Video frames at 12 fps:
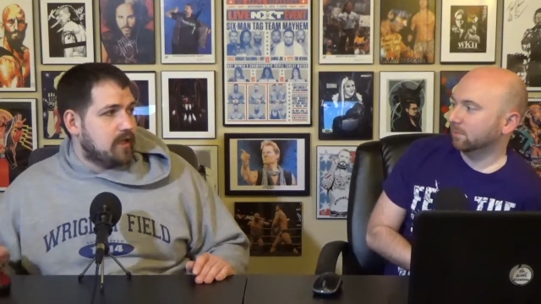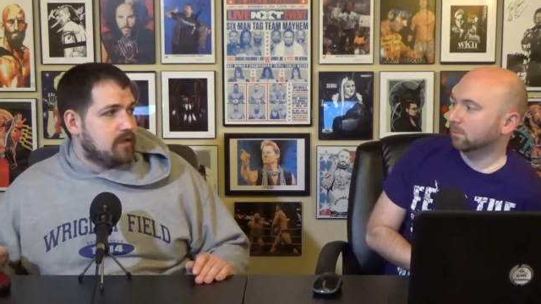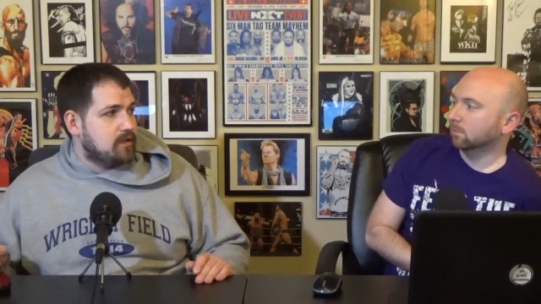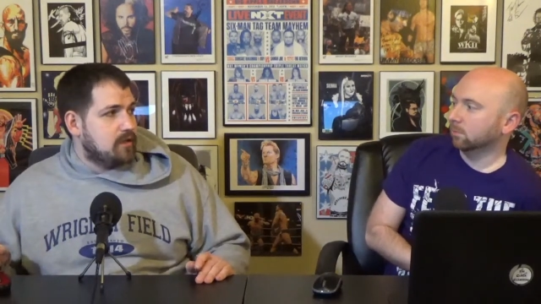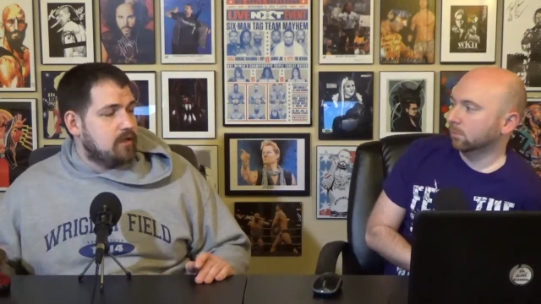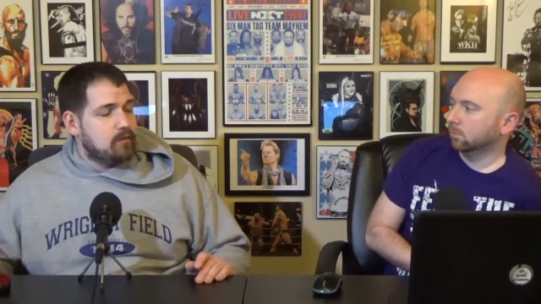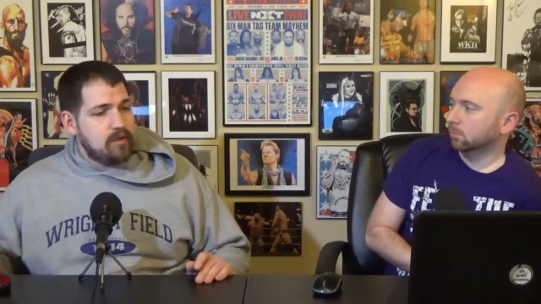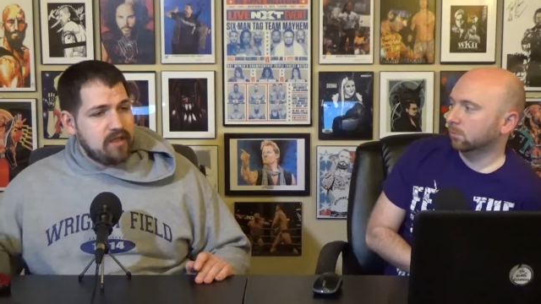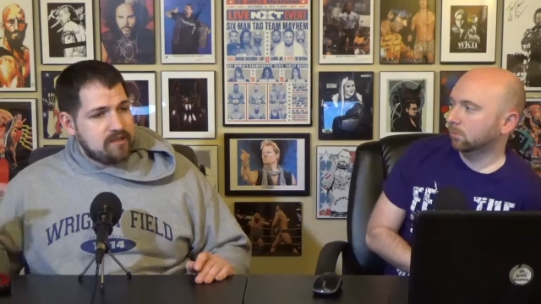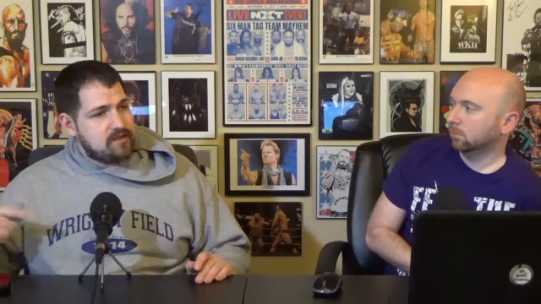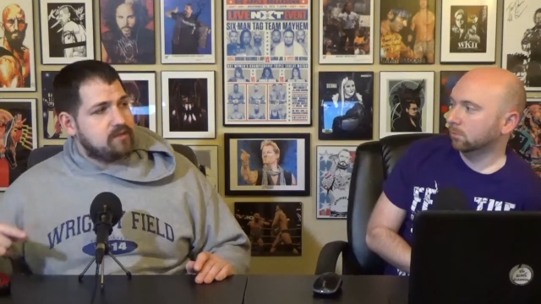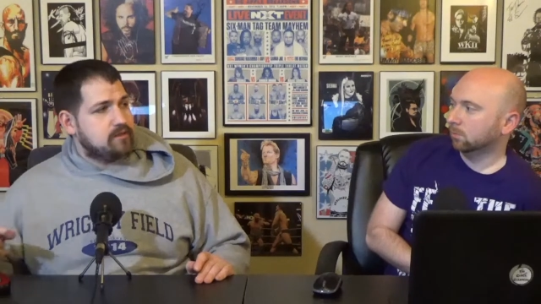Speaker 1: Mm-hmm. Wait
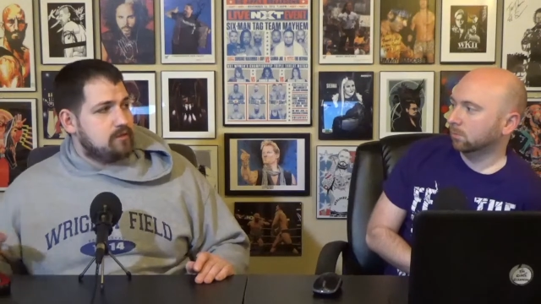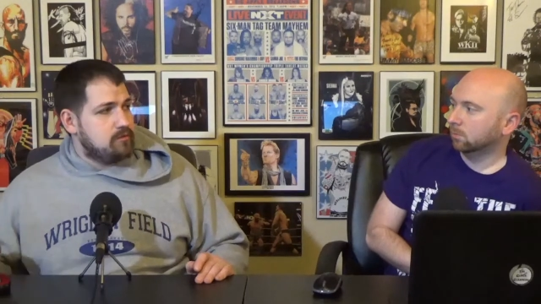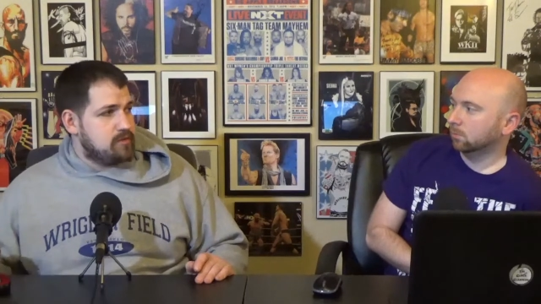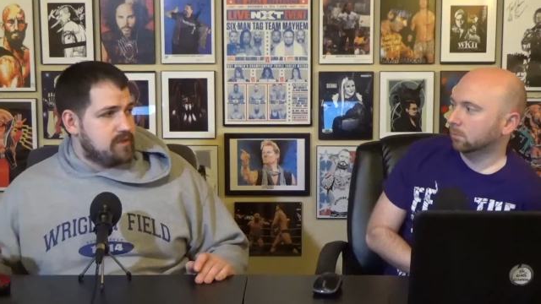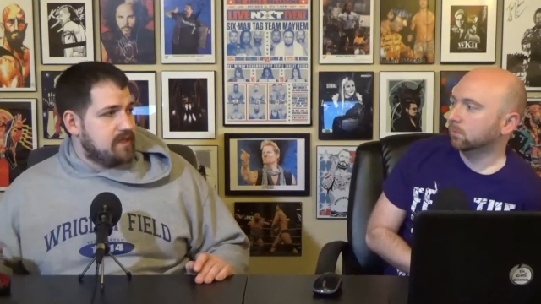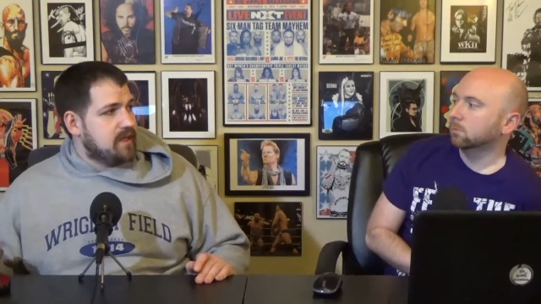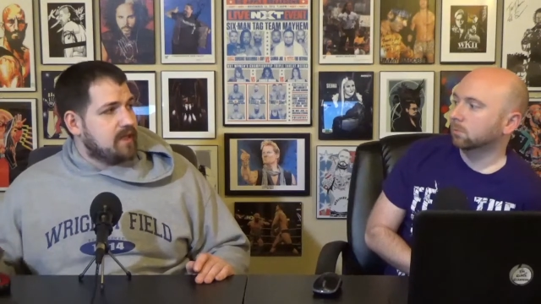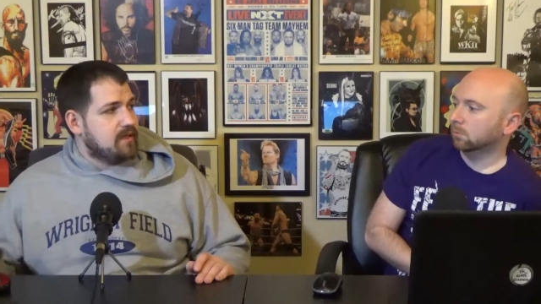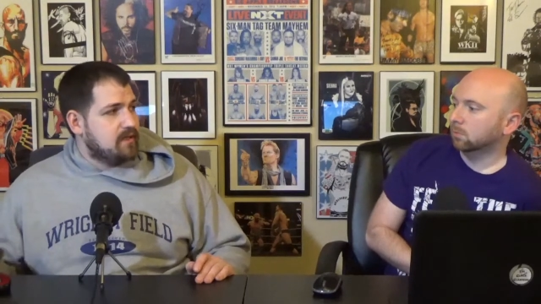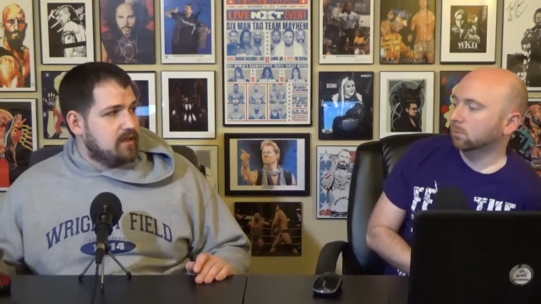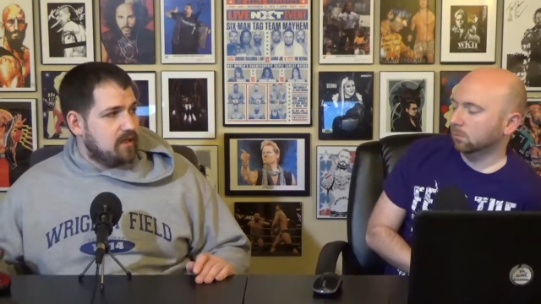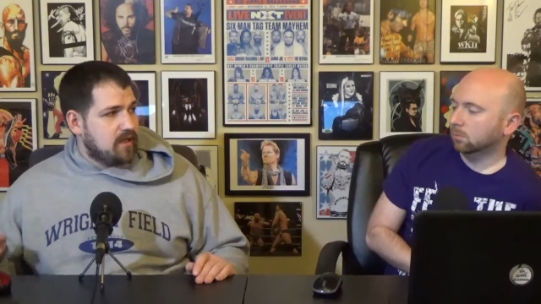until Tuesday,
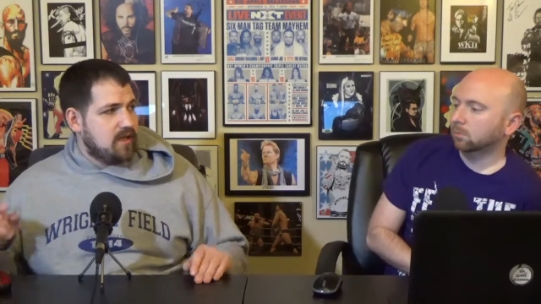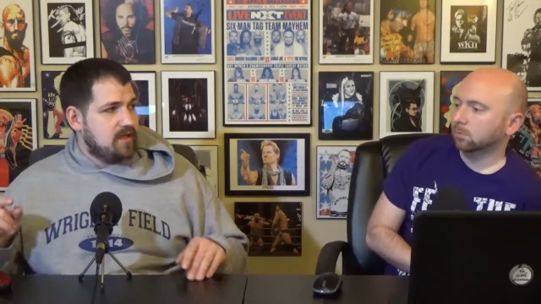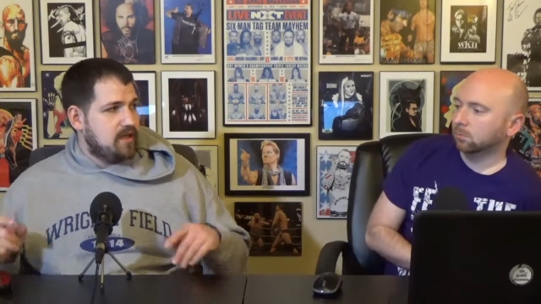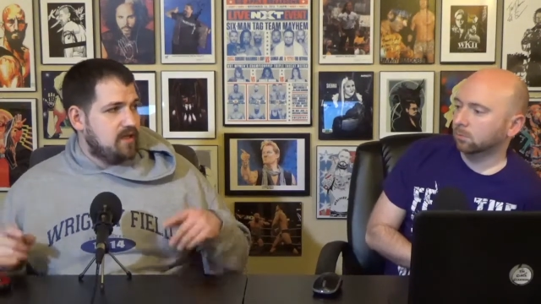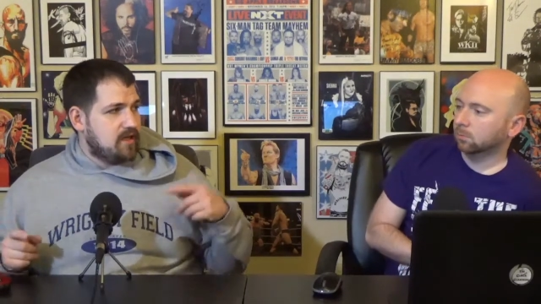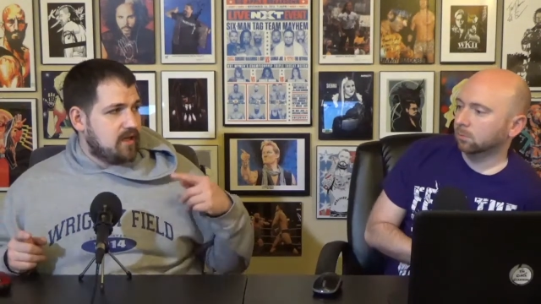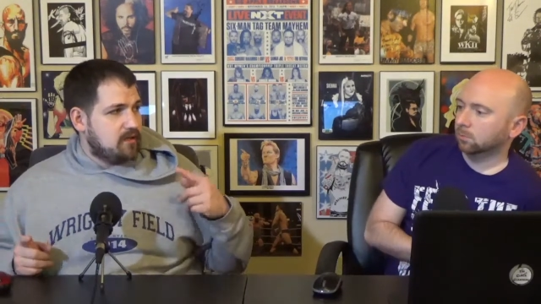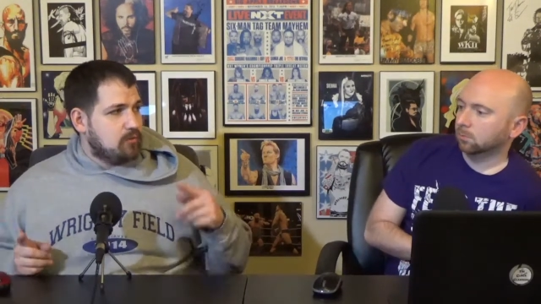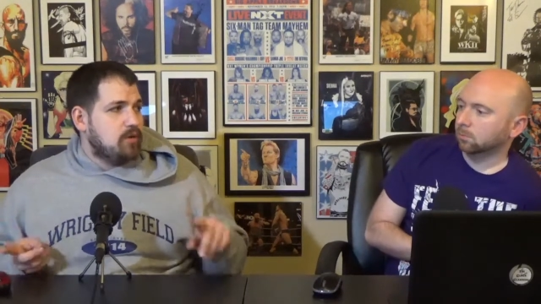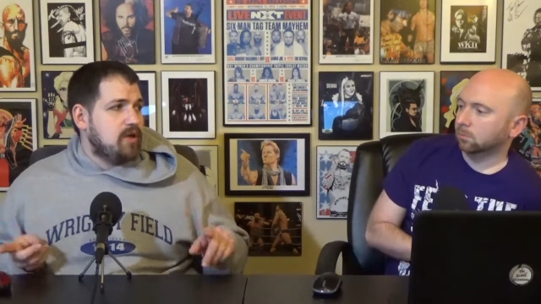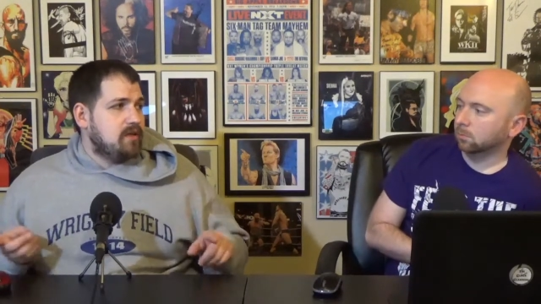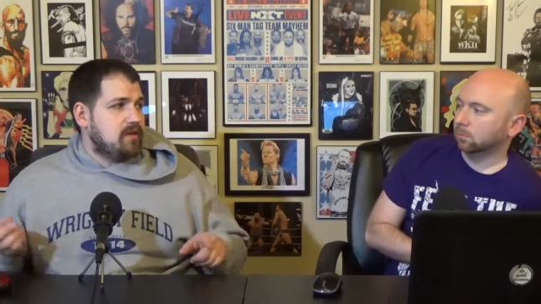and then I can
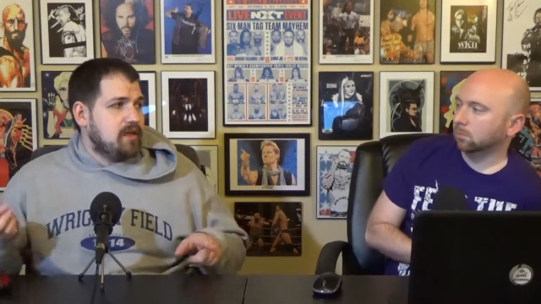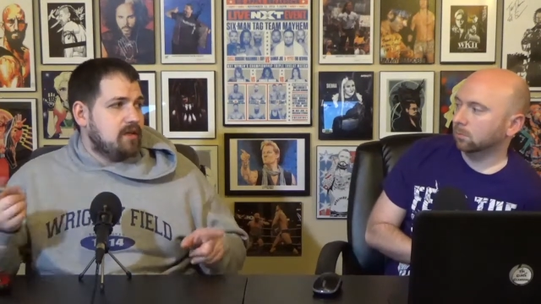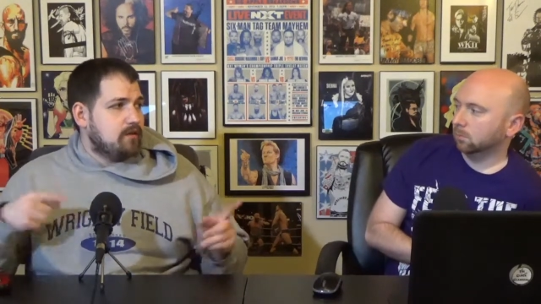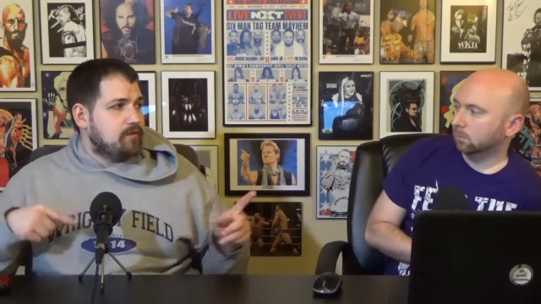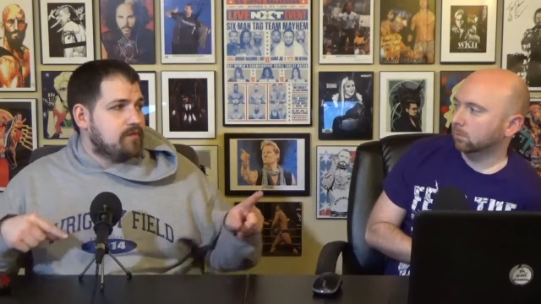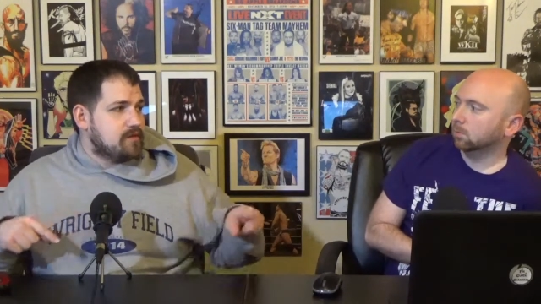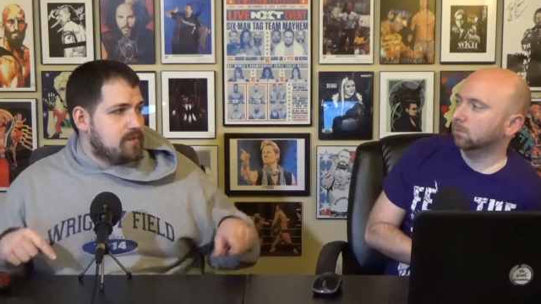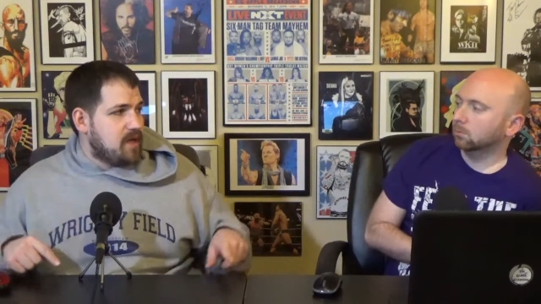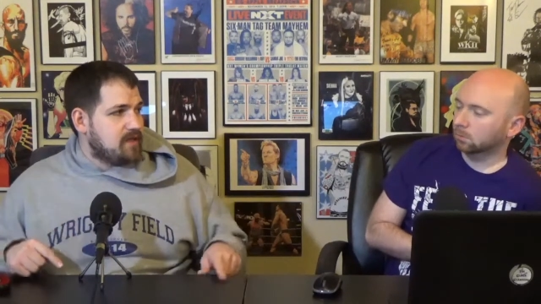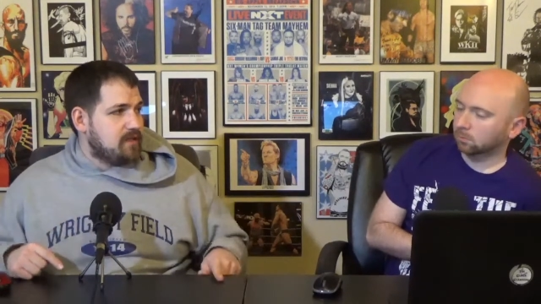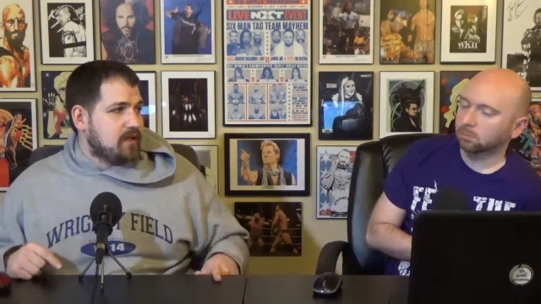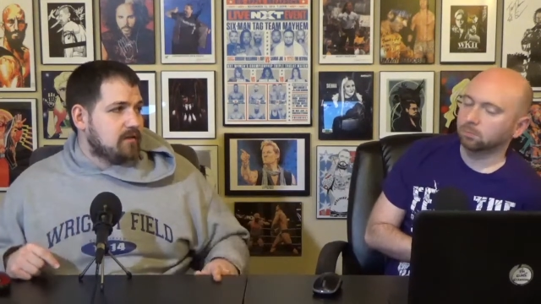wait later for
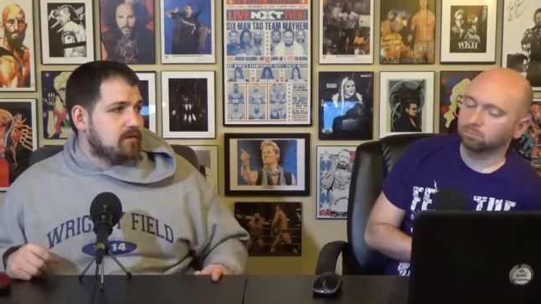SmackDown.